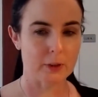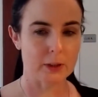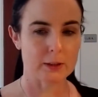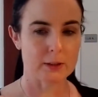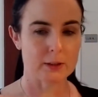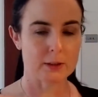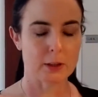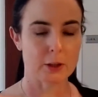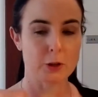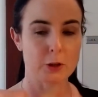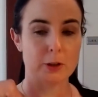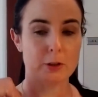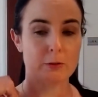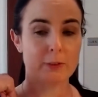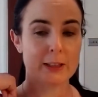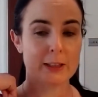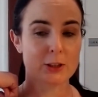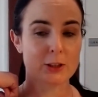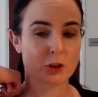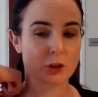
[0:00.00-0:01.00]
So you can
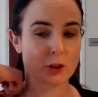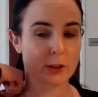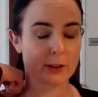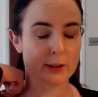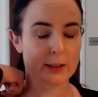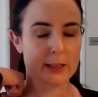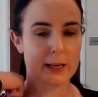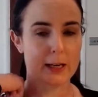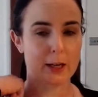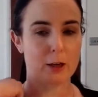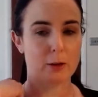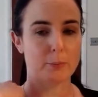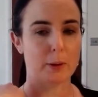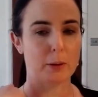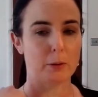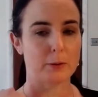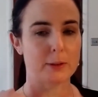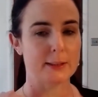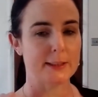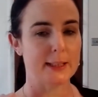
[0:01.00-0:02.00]
rest the
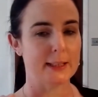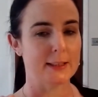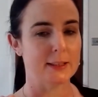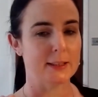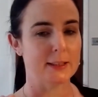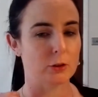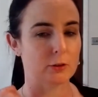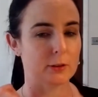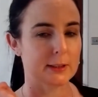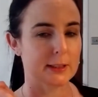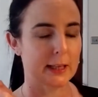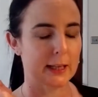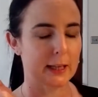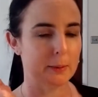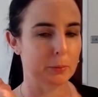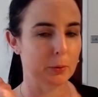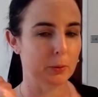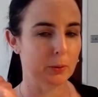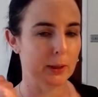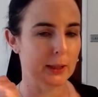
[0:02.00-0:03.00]
elbow on a desk or a
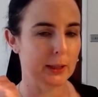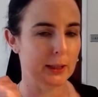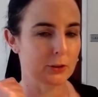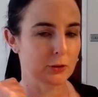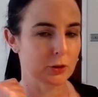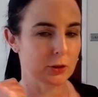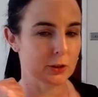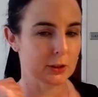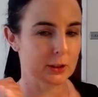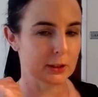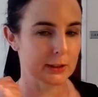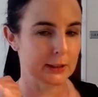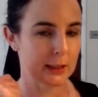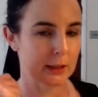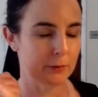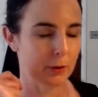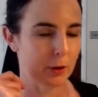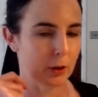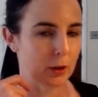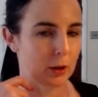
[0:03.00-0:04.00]
table here just to
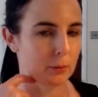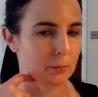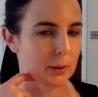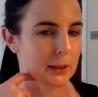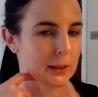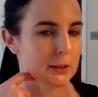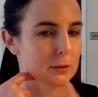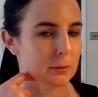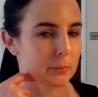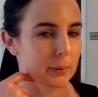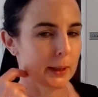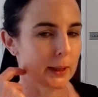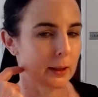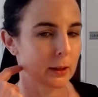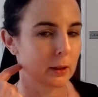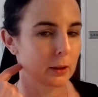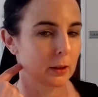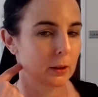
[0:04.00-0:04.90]
save your arm a little bit.